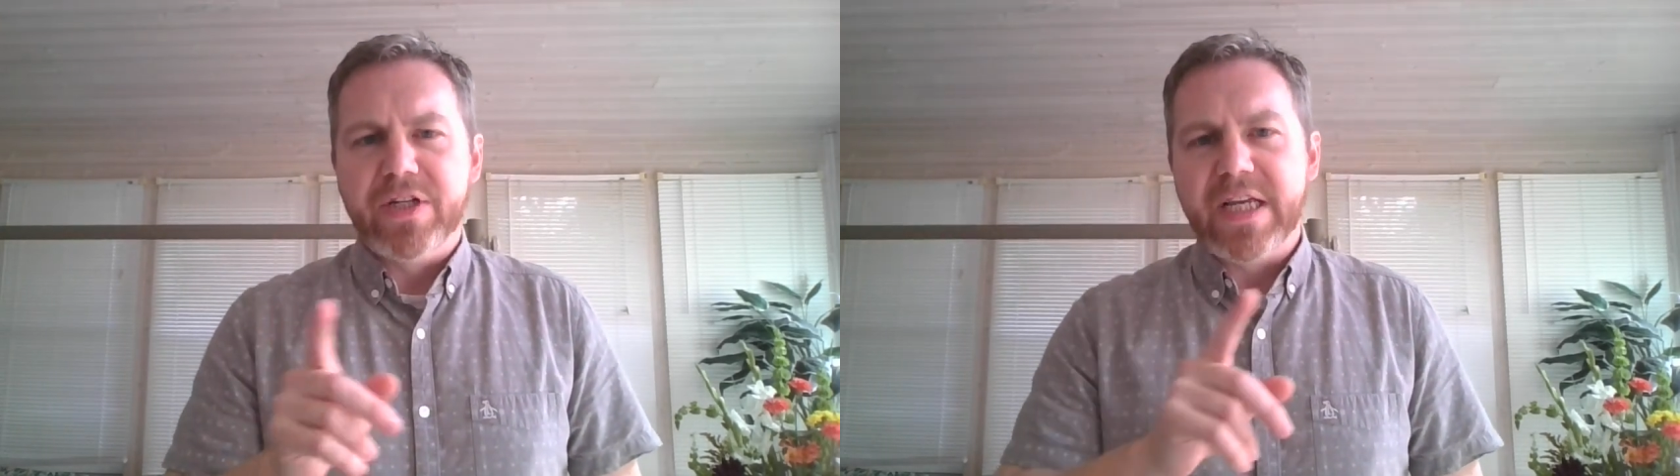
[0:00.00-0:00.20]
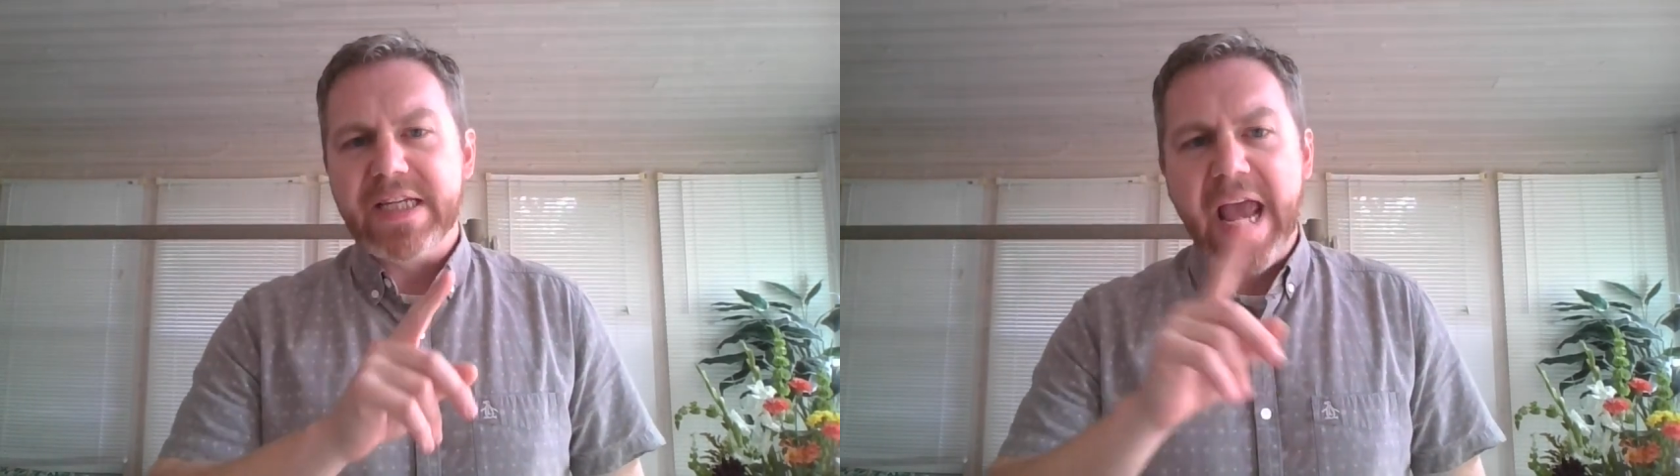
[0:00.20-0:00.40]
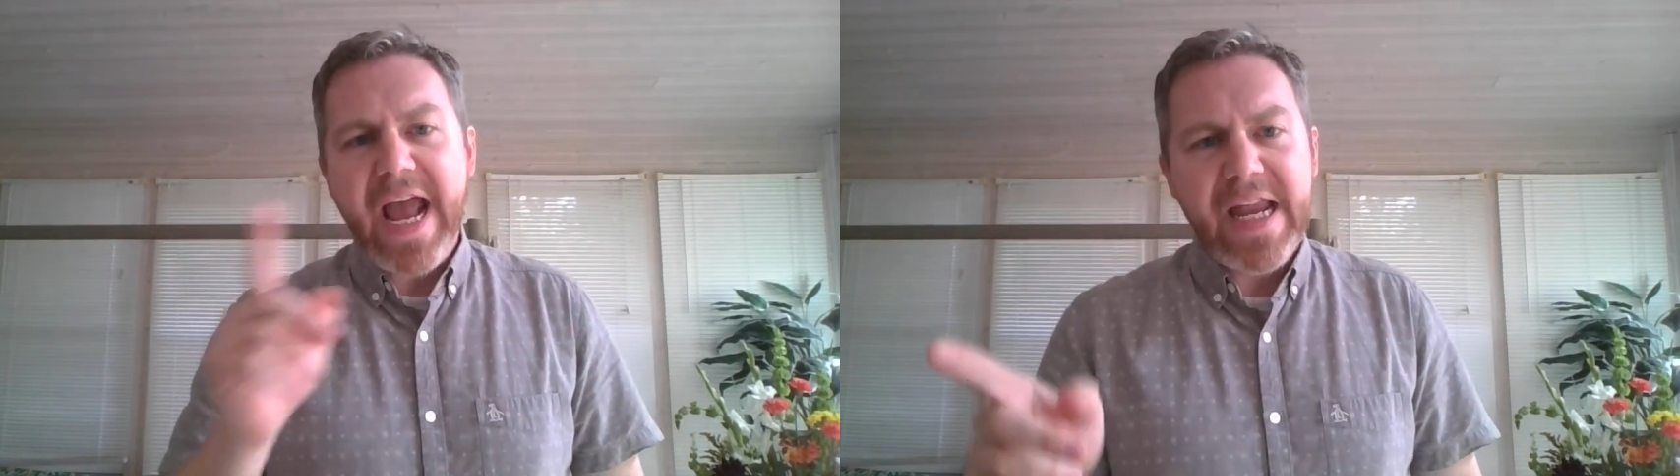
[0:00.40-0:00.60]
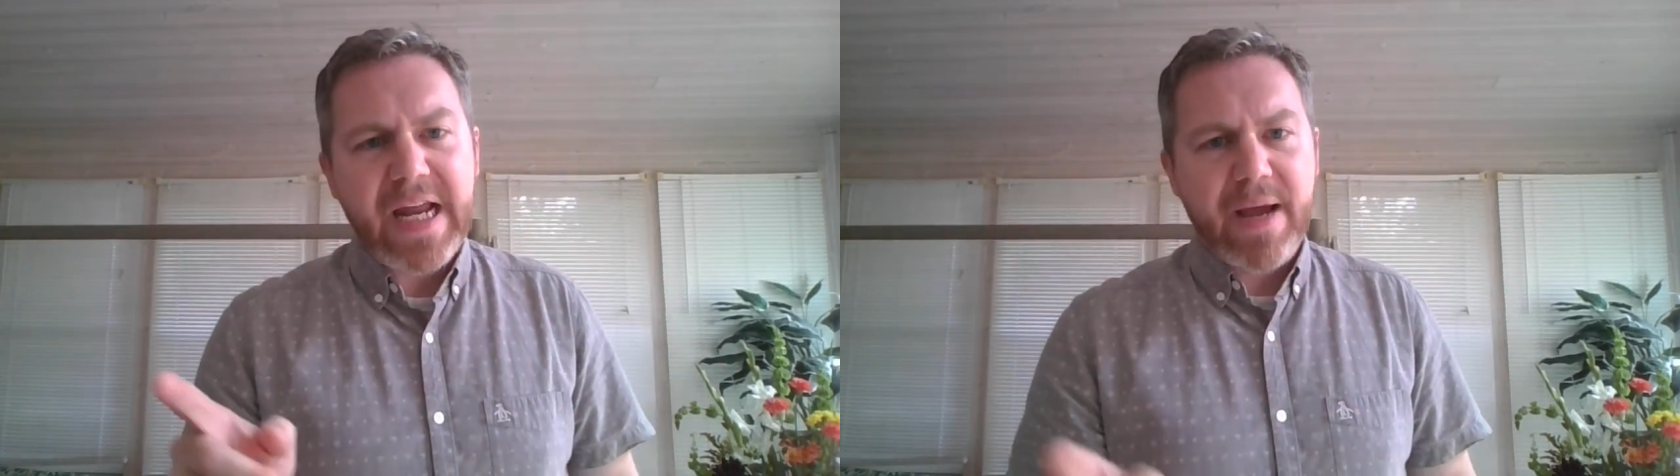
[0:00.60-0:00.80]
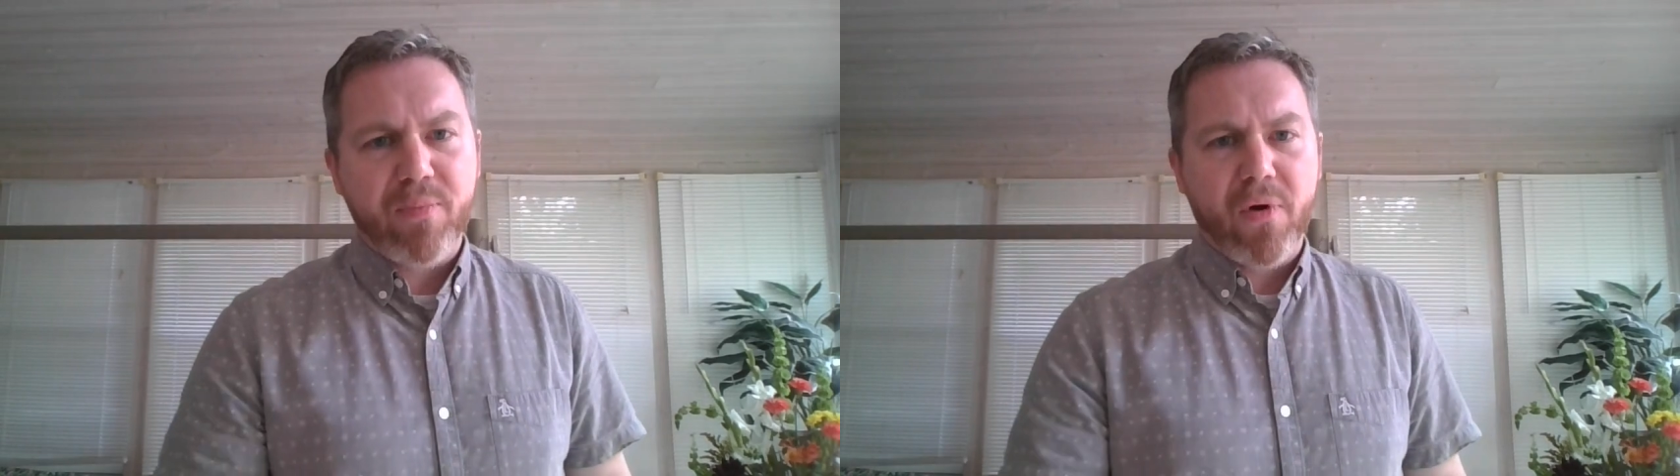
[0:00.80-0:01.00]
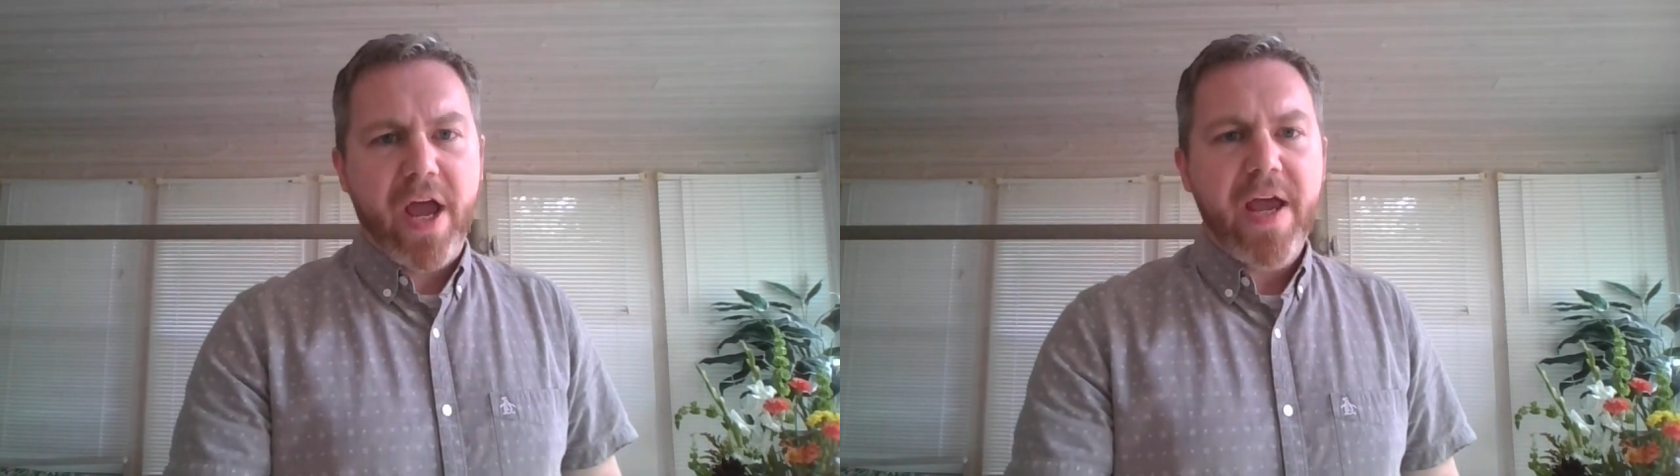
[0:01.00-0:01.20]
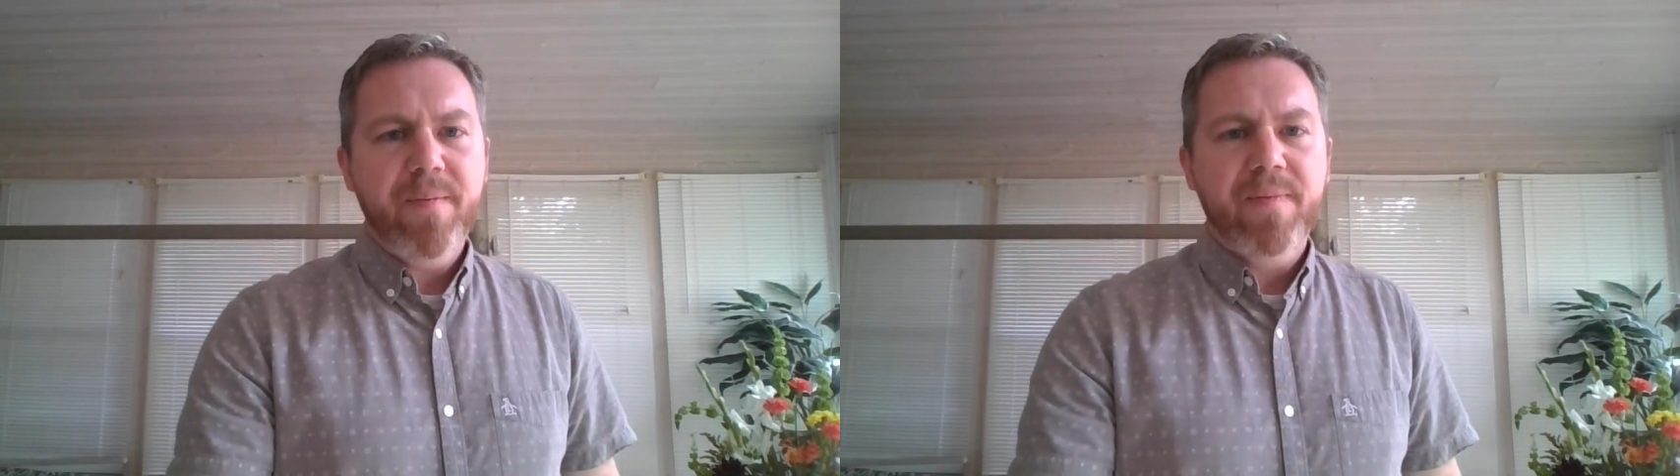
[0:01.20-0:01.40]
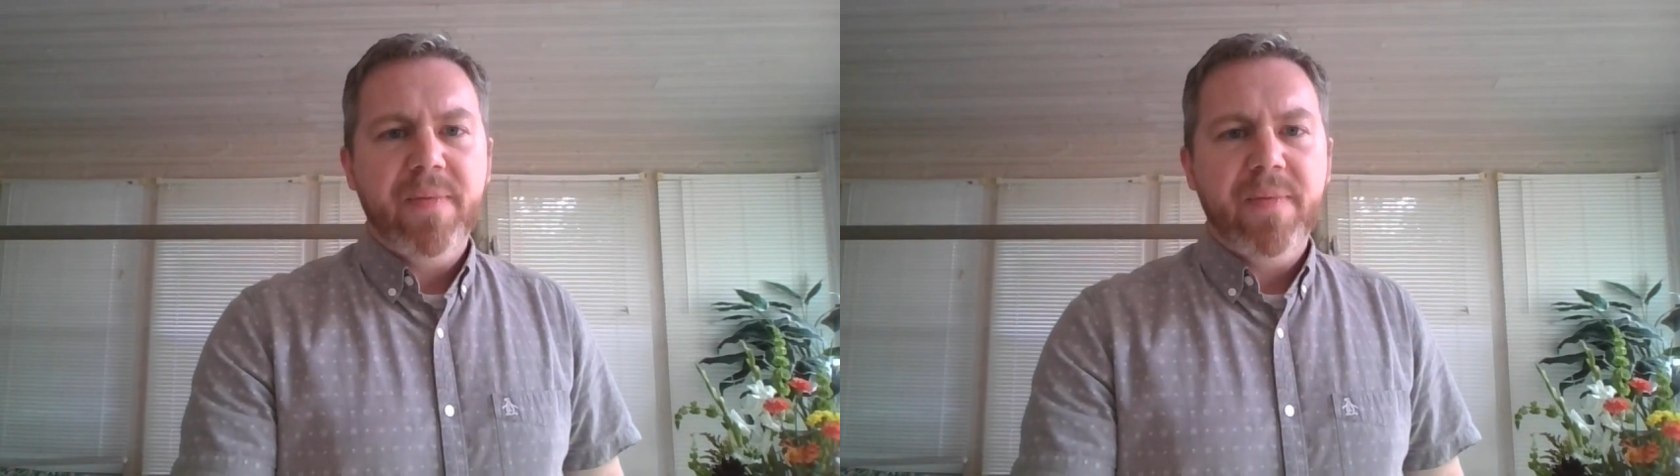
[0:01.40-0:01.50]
He says, and I pray